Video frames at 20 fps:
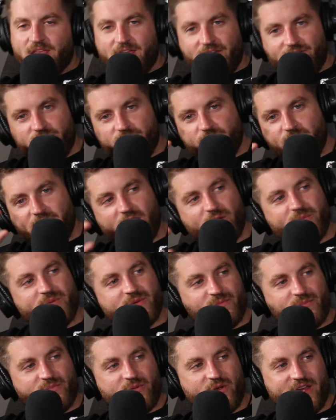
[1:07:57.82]
if you help
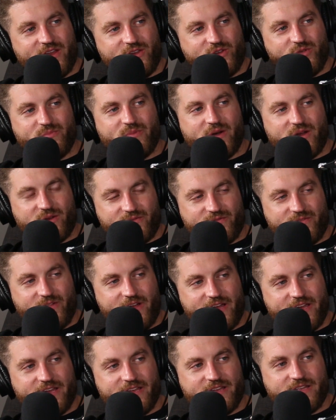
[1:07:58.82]
a brand new
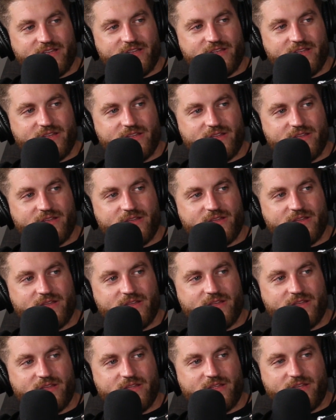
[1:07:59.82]
butterfly
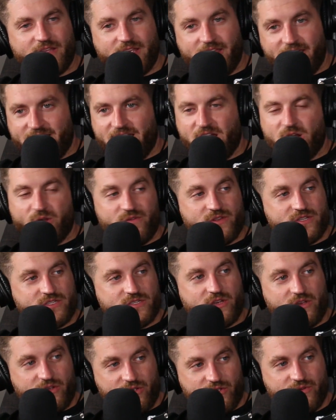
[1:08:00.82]
get out of its
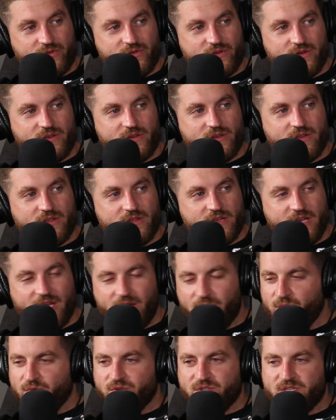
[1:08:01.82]
cocoon,
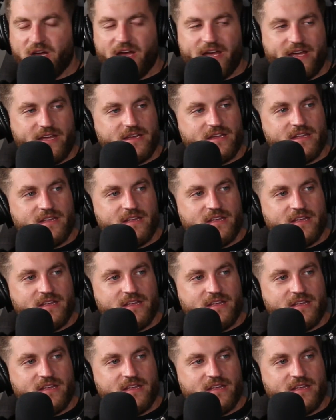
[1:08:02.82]
it will die.